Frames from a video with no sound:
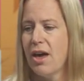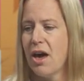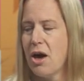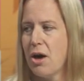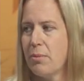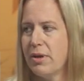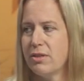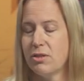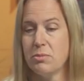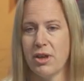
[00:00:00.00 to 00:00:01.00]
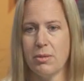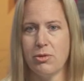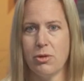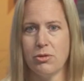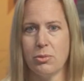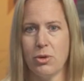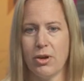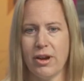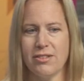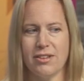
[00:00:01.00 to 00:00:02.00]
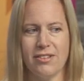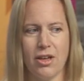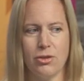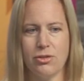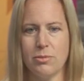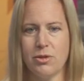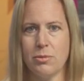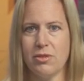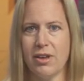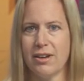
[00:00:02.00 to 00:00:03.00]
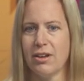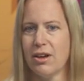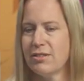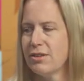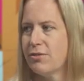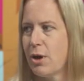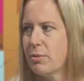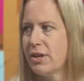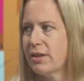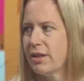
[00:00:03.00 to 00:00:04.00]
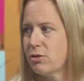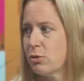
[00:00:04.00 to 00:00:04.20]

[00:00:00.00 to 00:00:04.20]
um, and sometimes those are progressing to other symptoms like nausea, vomiting, that